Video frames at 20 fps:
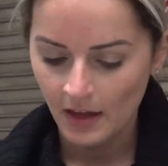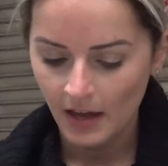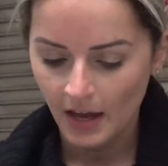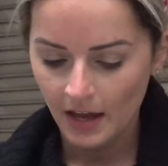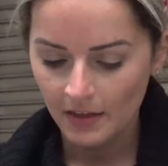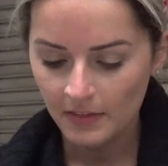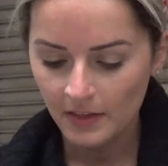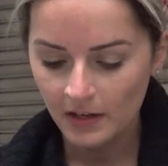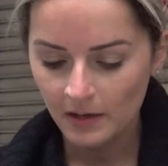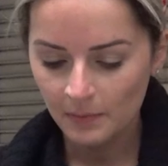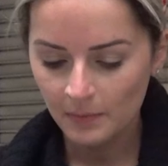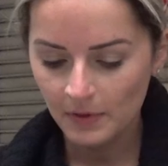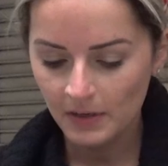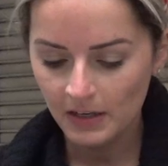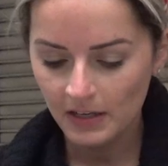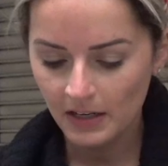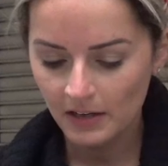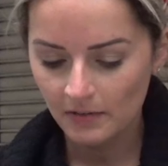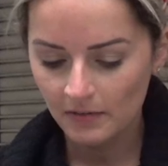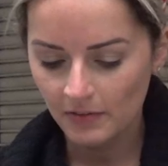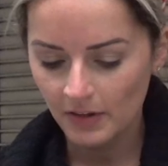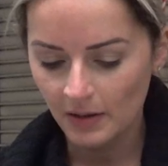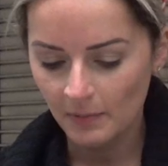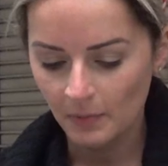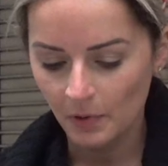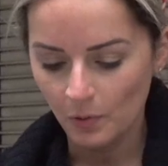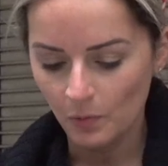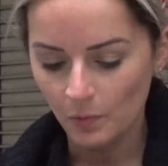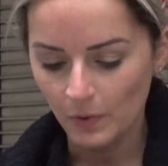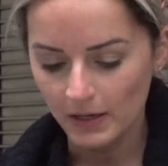and then I'm going to give
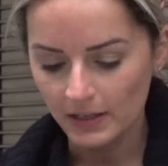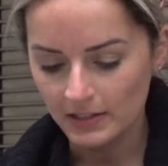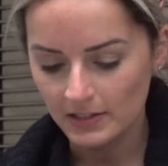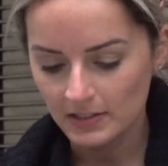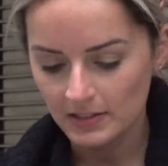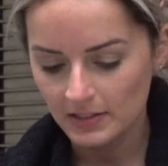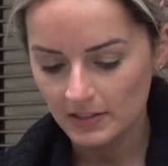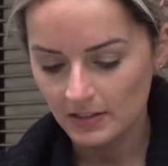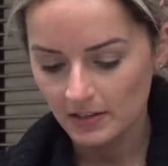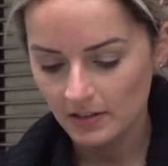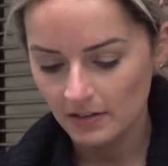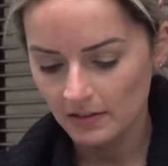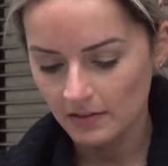them a whisk.